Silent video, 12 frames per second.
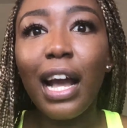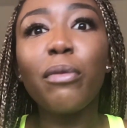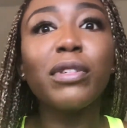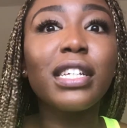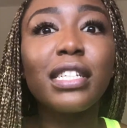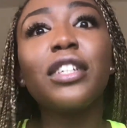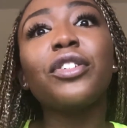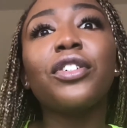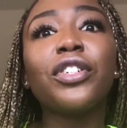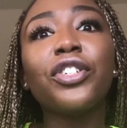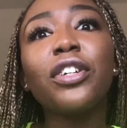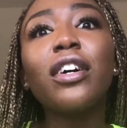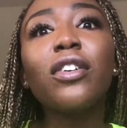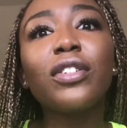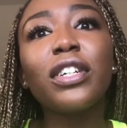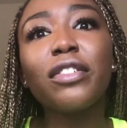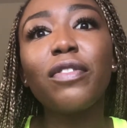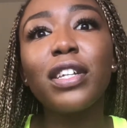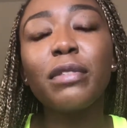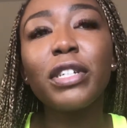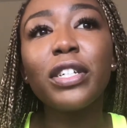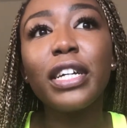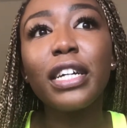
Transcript: I was continuing to struggle during the fall semester,